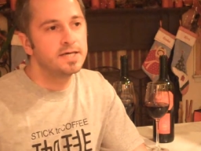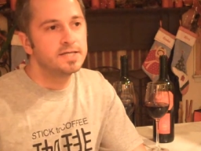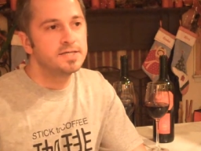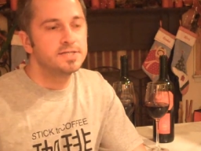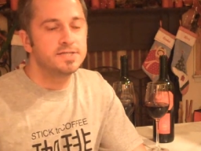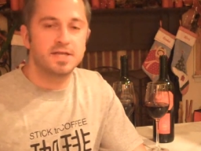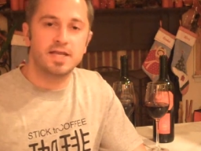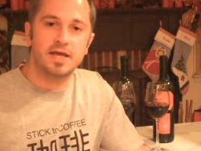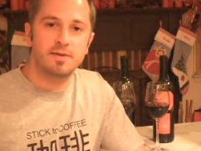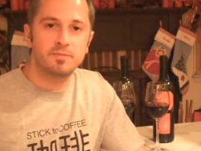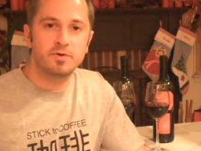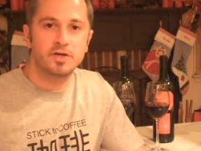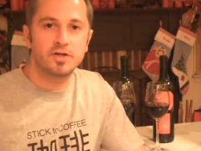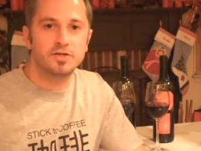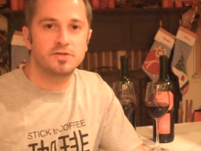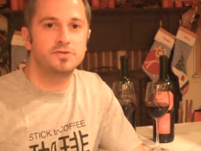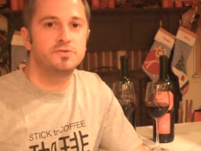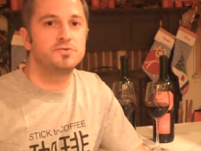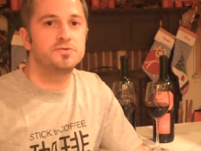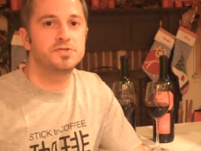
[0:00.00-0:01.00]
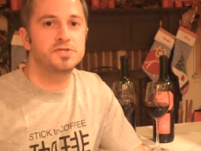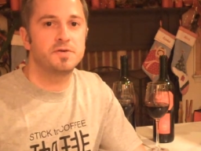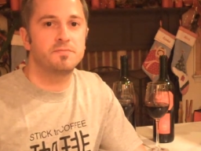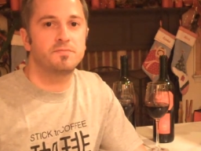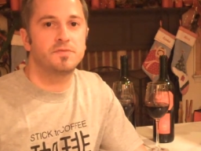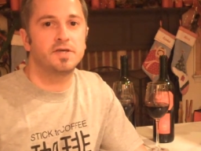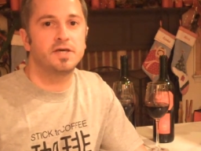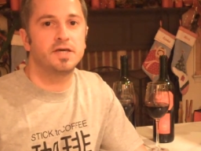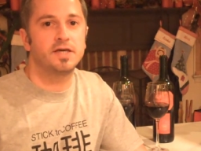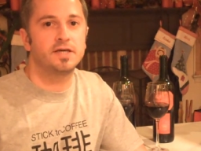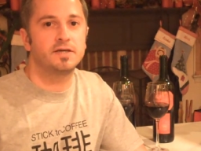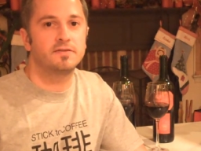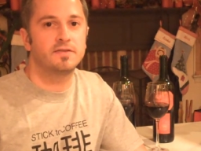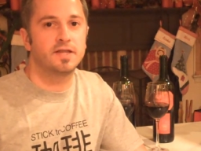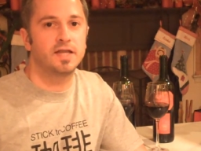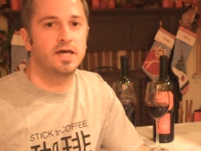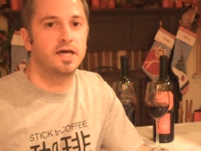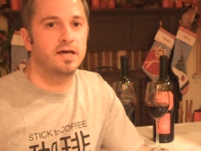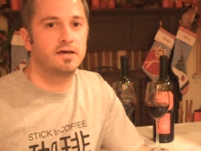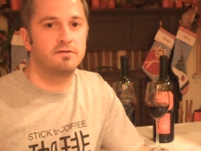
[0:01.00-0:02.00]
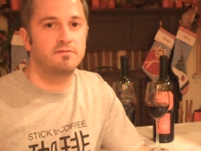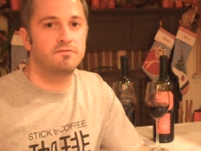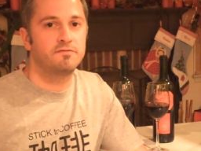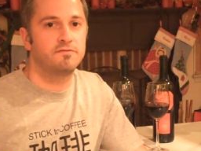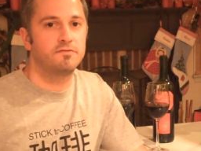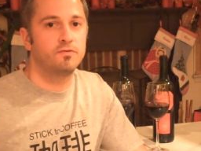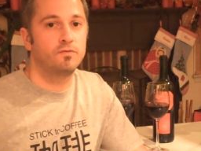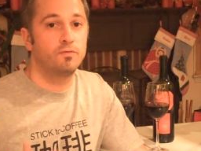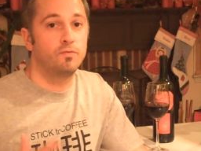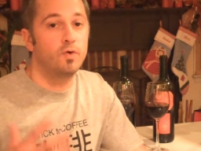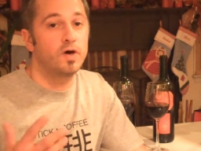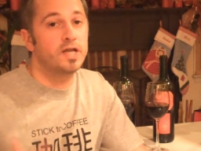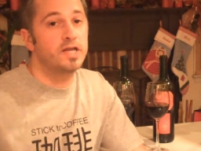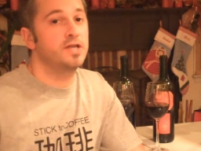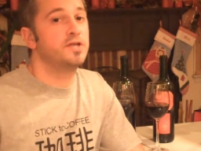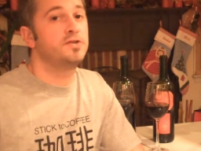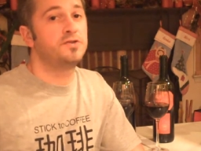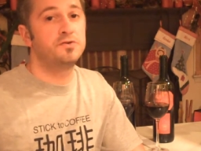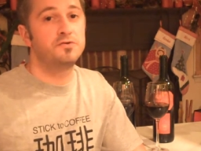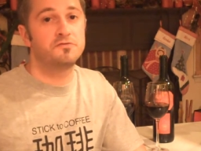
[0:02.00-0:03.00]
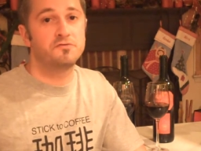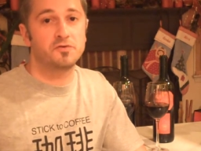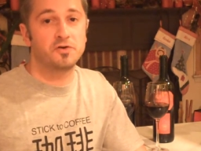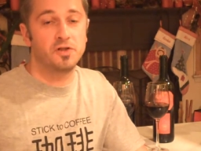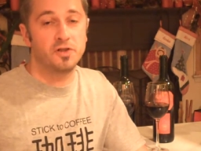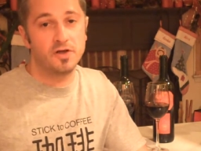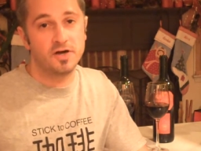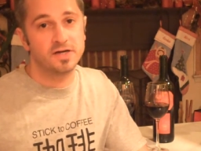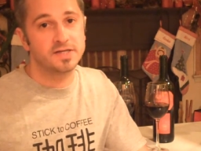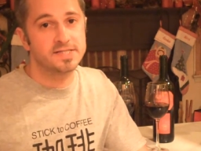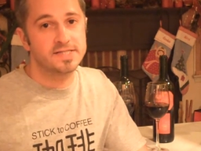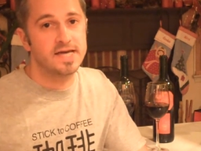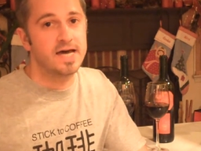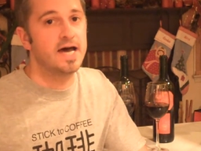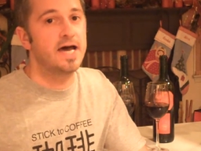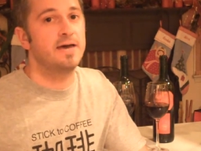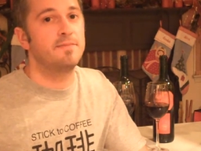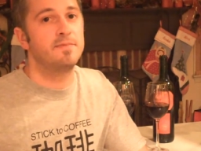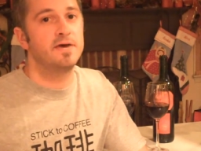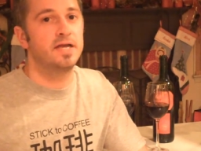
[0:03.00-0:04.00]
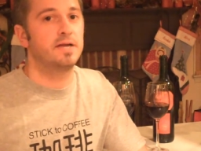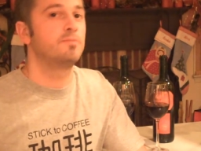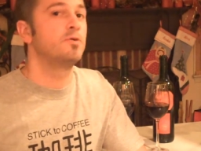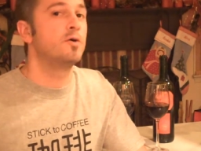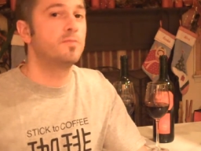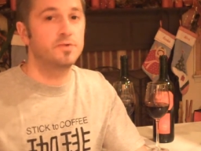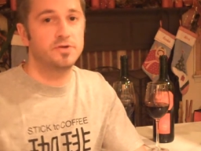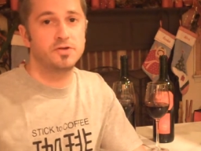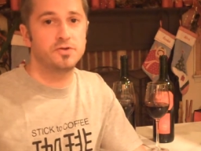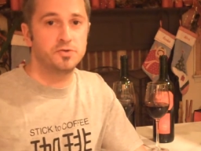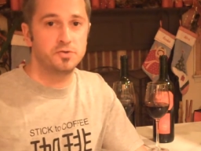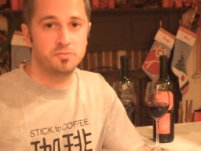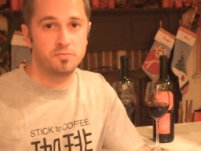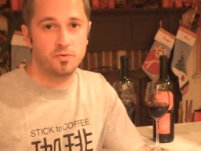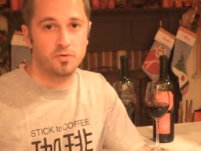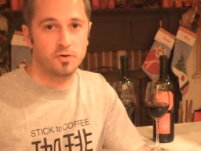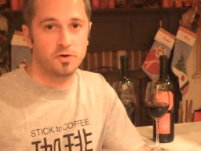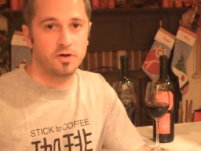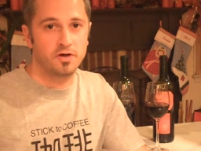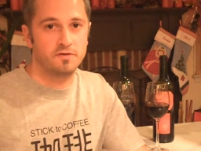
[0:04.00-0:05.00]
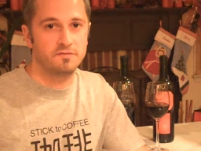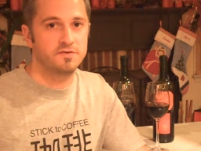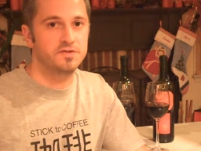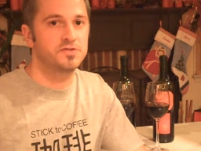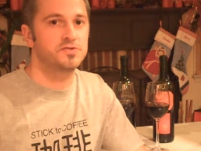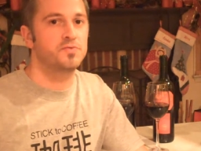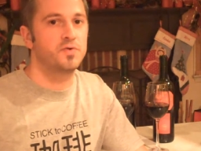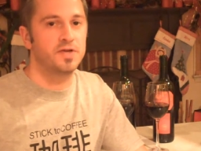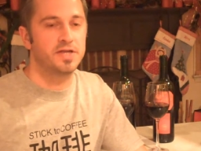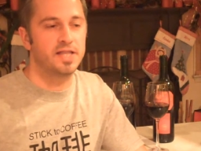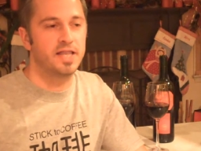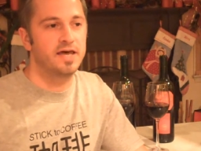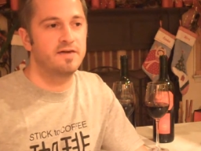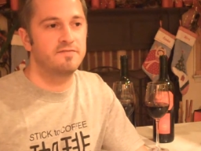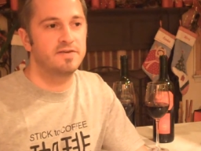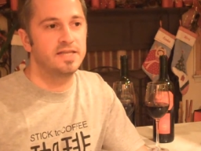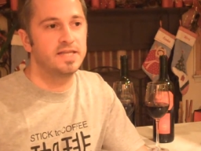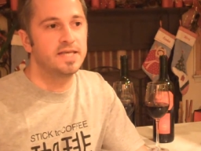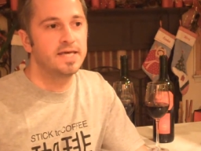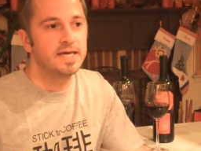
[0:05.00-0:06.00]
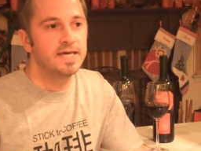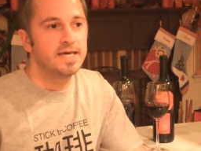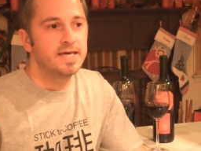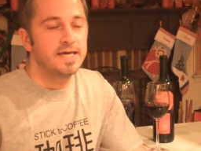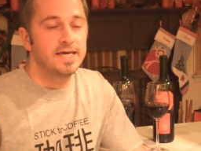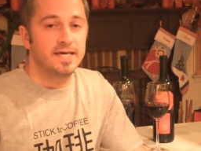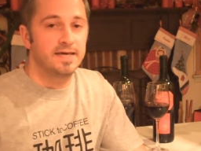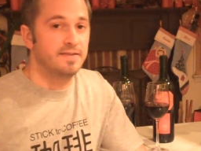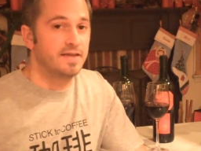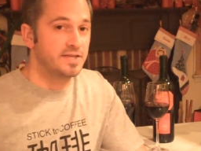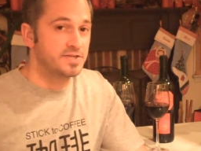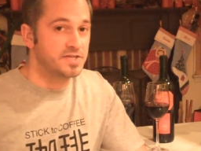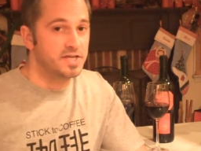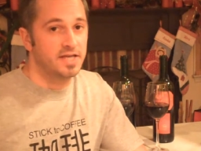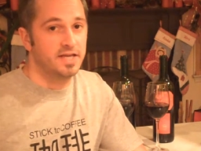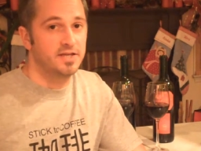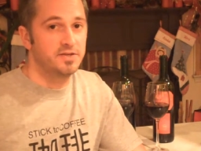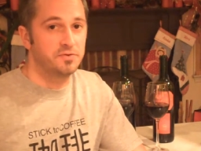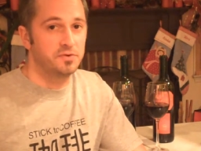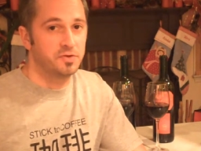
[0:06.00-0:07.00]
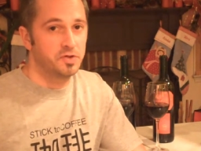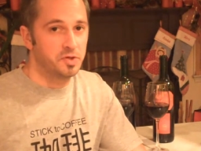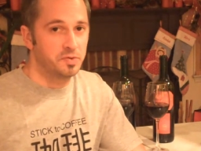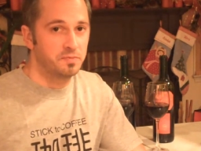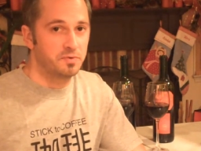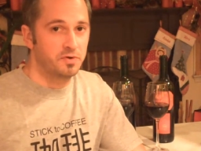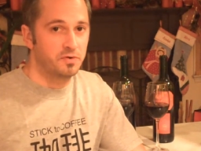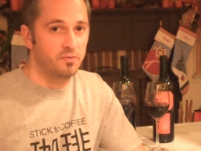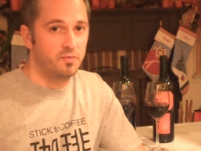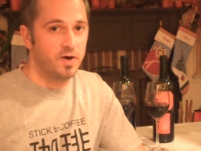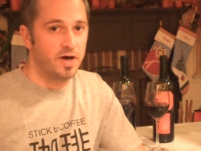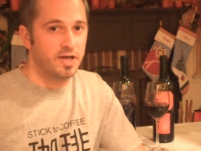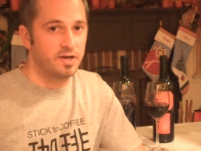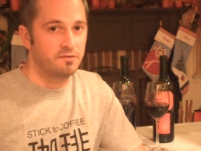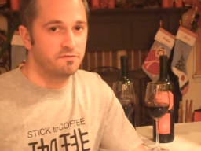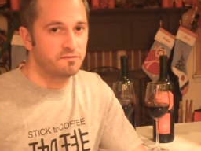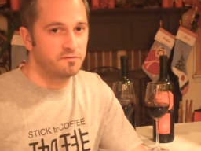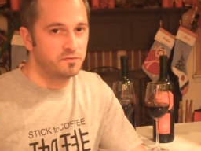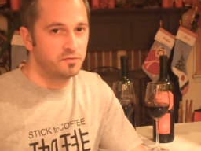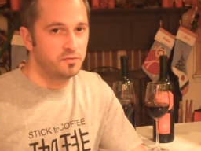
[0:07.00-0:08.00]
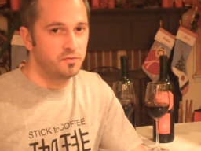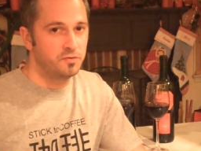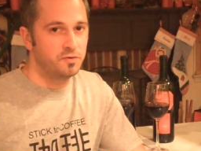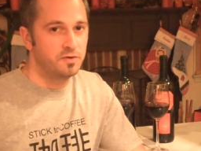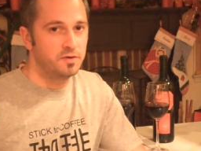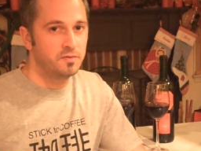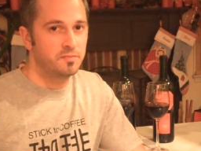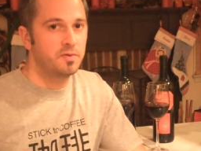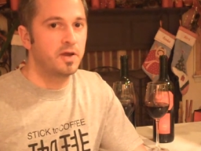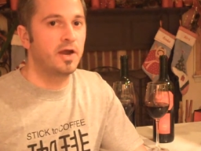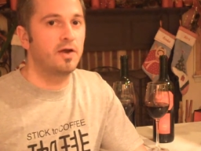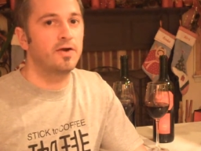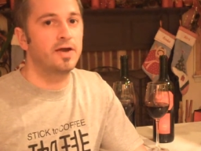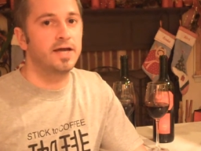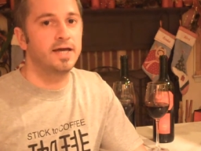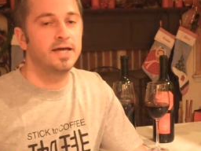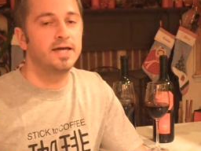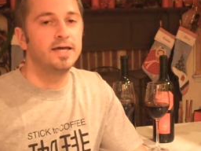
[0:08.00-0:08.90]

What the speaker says: Today I'm going to do something that I've wanted to do for a long time, and I'm hoping to do more of in 2011, and that's get into a little bit of wine and food pairing.